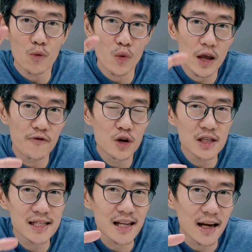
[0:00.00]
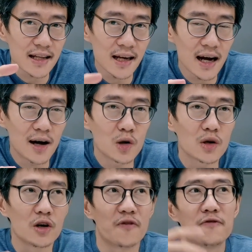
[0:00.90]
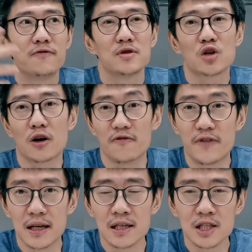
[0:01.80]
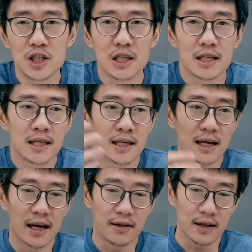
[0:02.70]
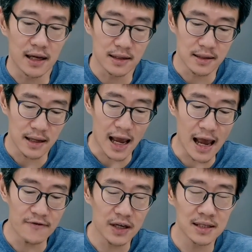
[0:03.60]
If you're starting out your sort of fitness journey and having